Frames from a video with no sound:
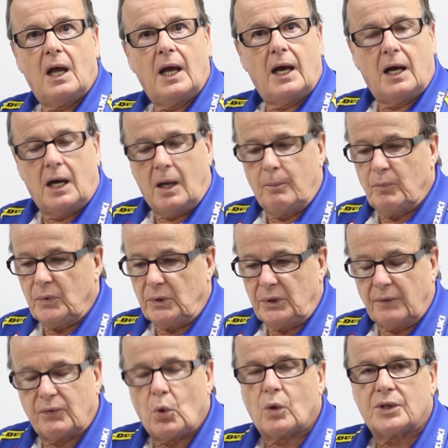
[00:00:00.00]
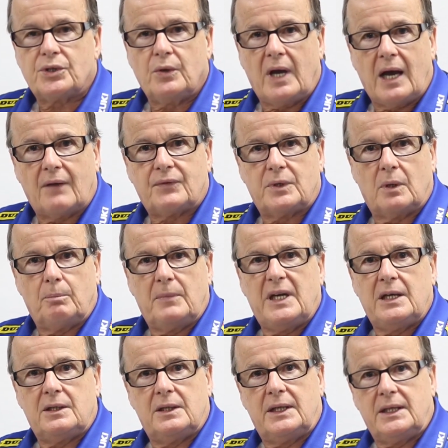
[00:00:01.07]
Of course, you have to
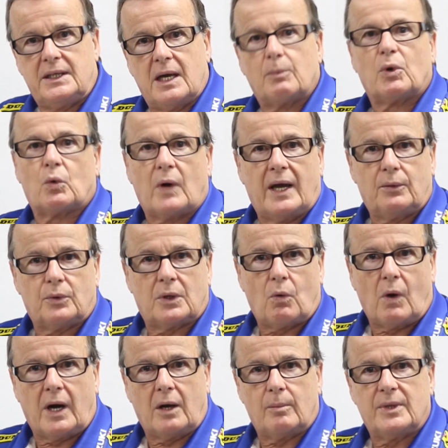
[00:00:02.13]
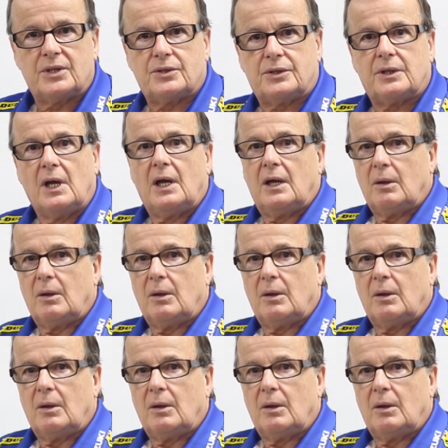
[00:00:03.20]
meet the demo ride requirements,